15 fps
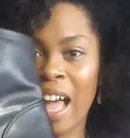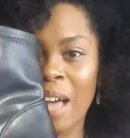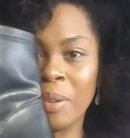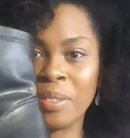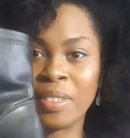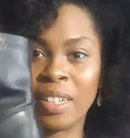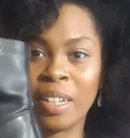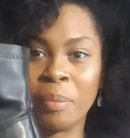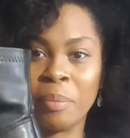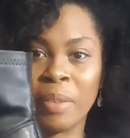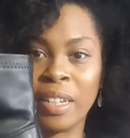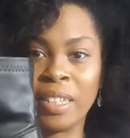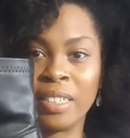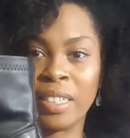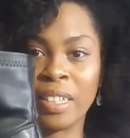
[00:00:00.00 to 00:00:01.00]
Absolutely
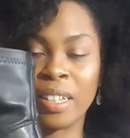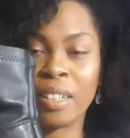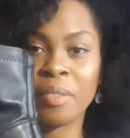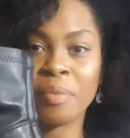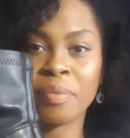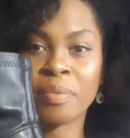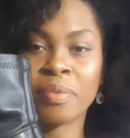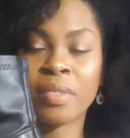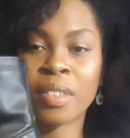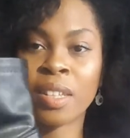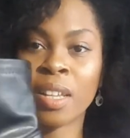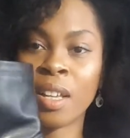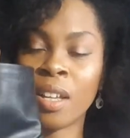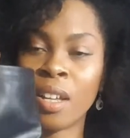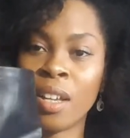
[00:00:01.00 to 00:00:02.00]
amazing.
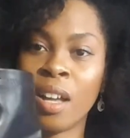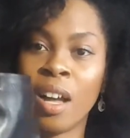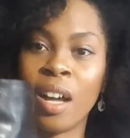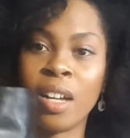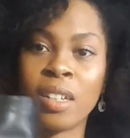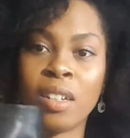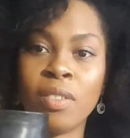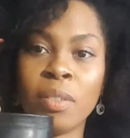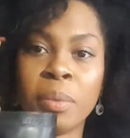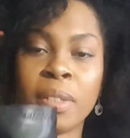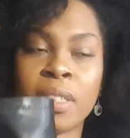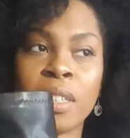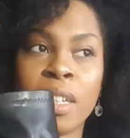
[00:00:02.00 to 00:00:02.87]
I got them in a